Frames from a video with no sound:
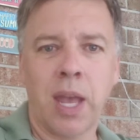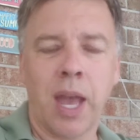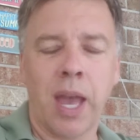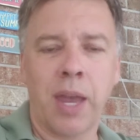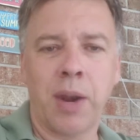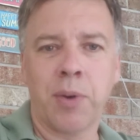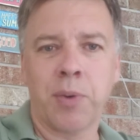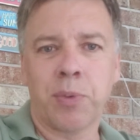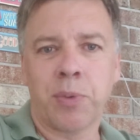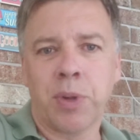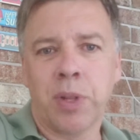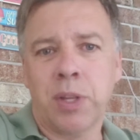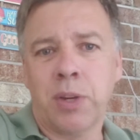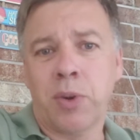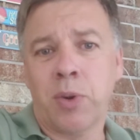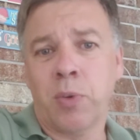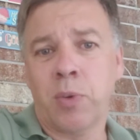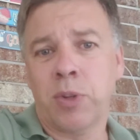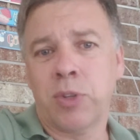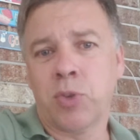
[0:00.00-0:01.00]
I don't really
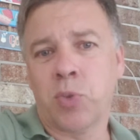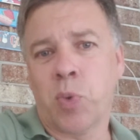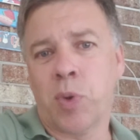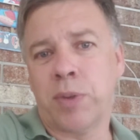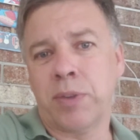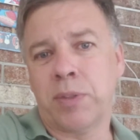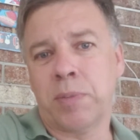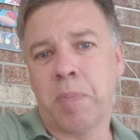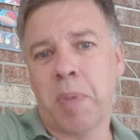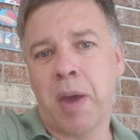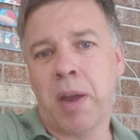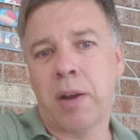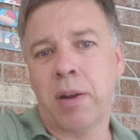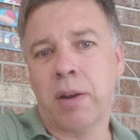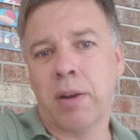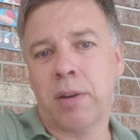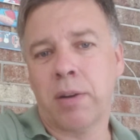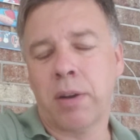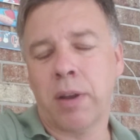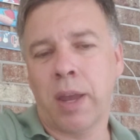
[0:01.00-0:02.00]
know which one's
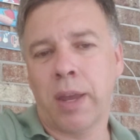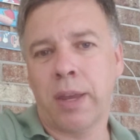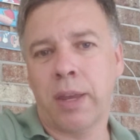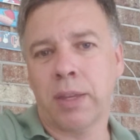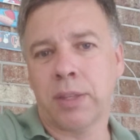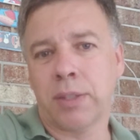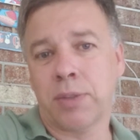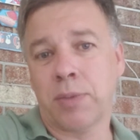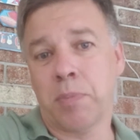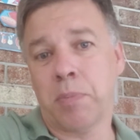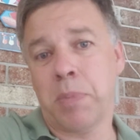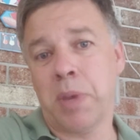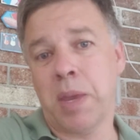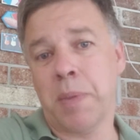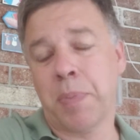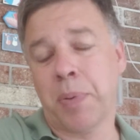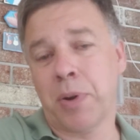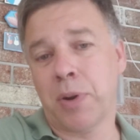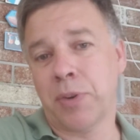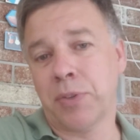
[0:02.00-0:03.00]
better. I guess me
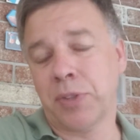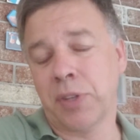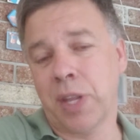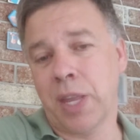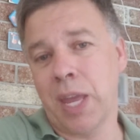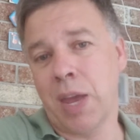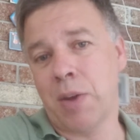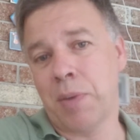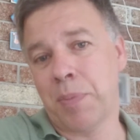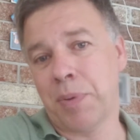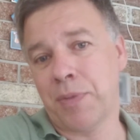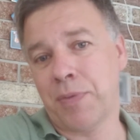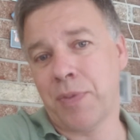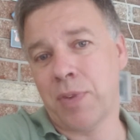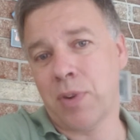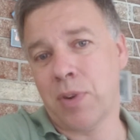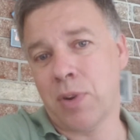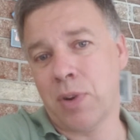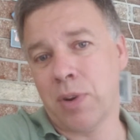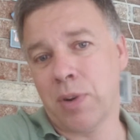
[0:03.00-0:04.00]
personally, I
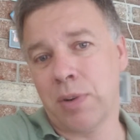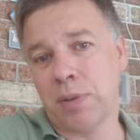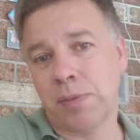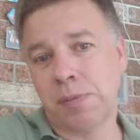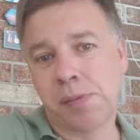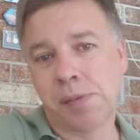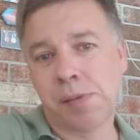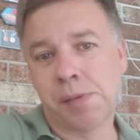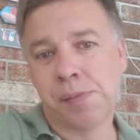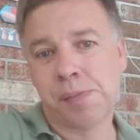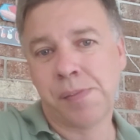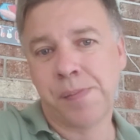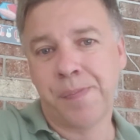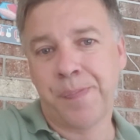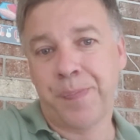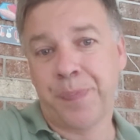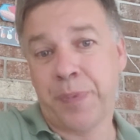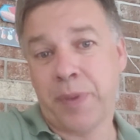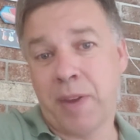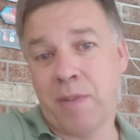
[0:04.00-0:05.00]
prefer
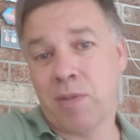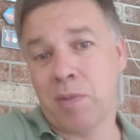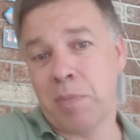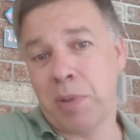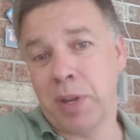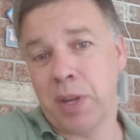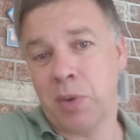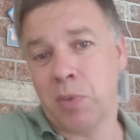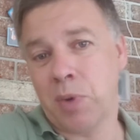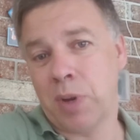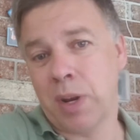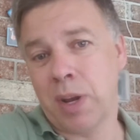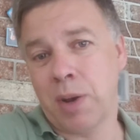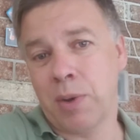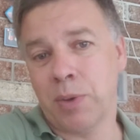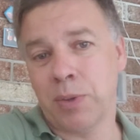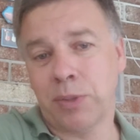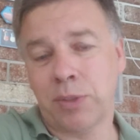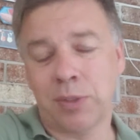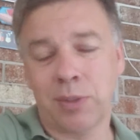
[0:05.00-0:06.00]
everybody in one
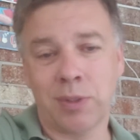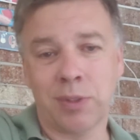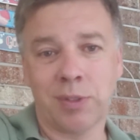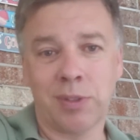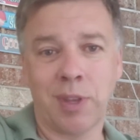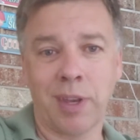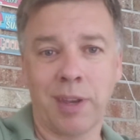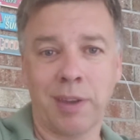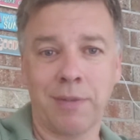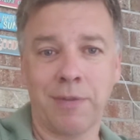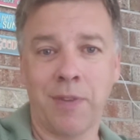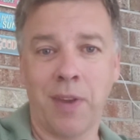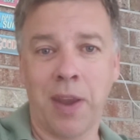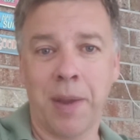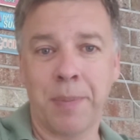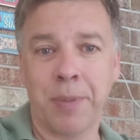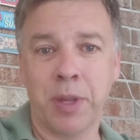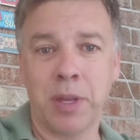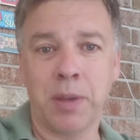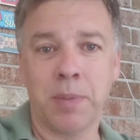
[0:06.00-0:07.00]
house, so it's like a
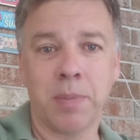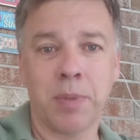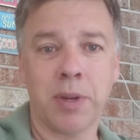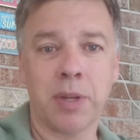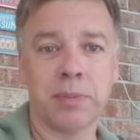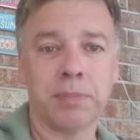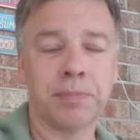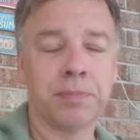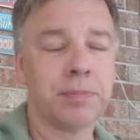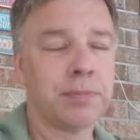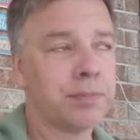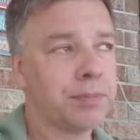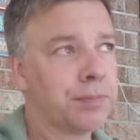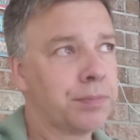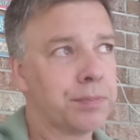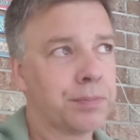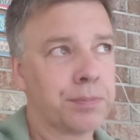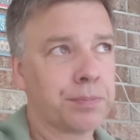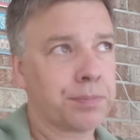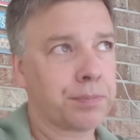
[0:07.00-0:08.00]
family. But
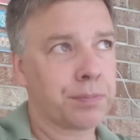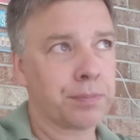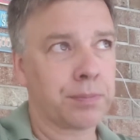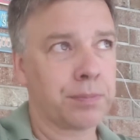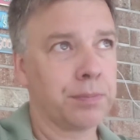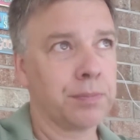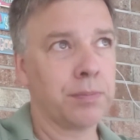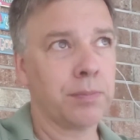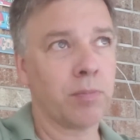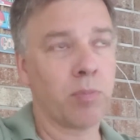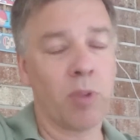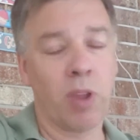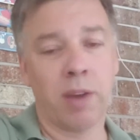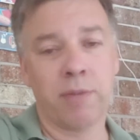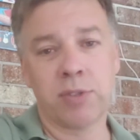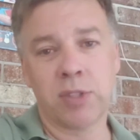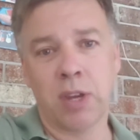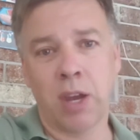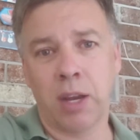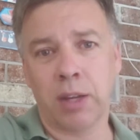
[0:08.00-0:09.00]

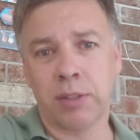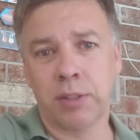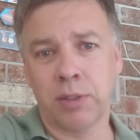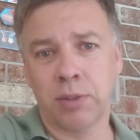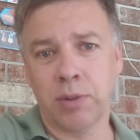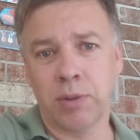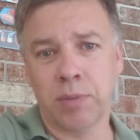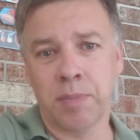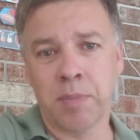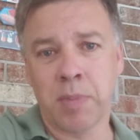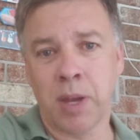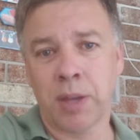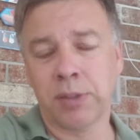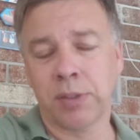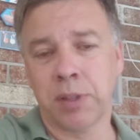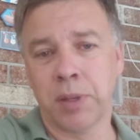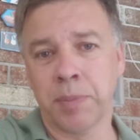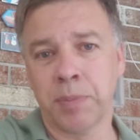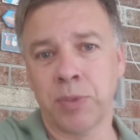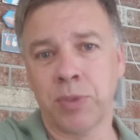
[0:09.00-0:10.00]
I've talked to
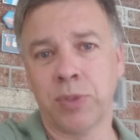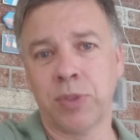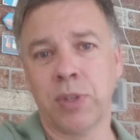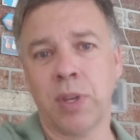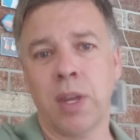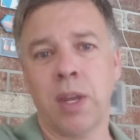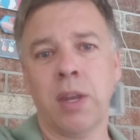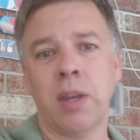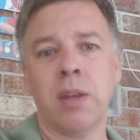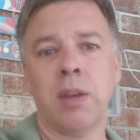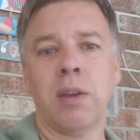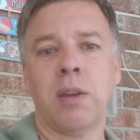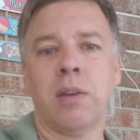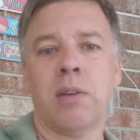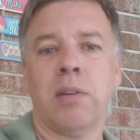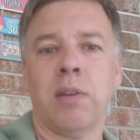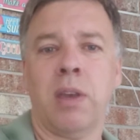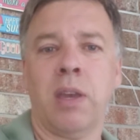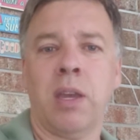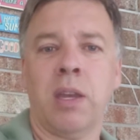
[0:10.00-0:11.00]
Muslims,
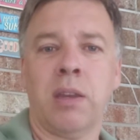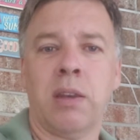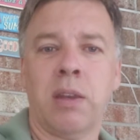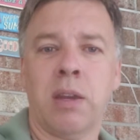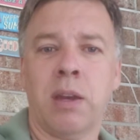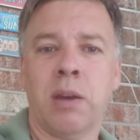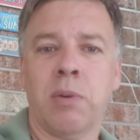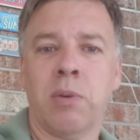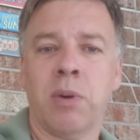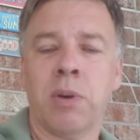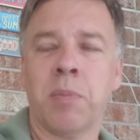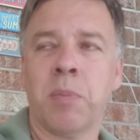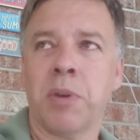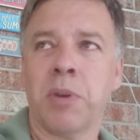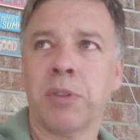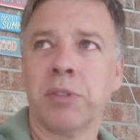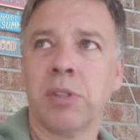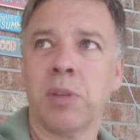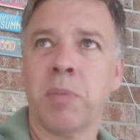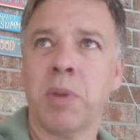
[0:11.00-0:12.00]
and one
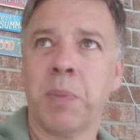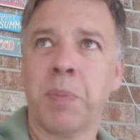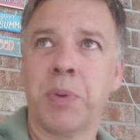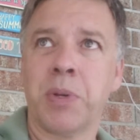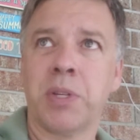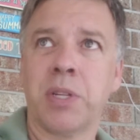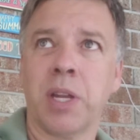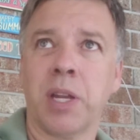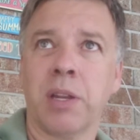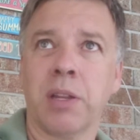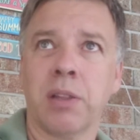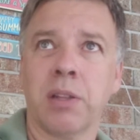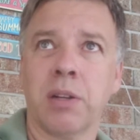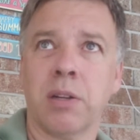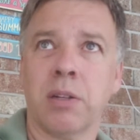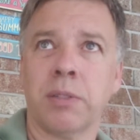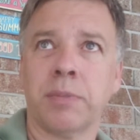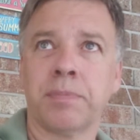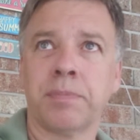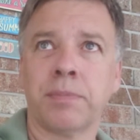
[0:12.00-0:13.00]
Muslim in
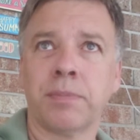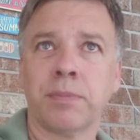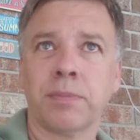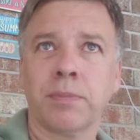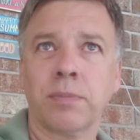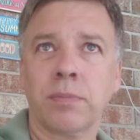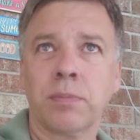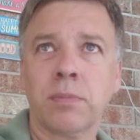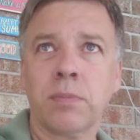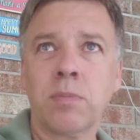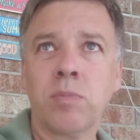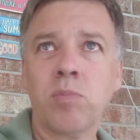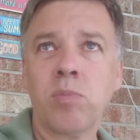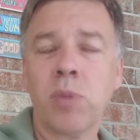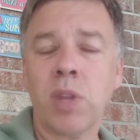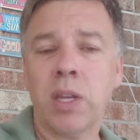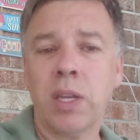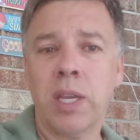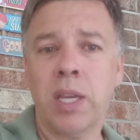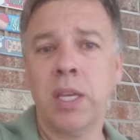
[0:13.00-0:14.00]
particular,
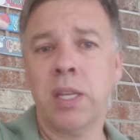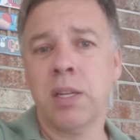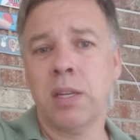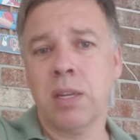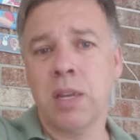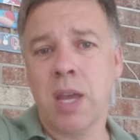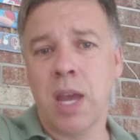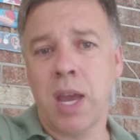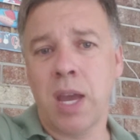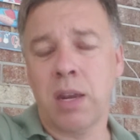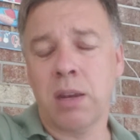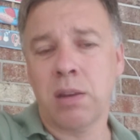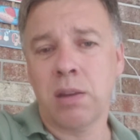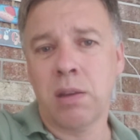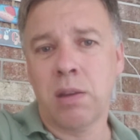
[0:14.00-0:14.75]
he did not.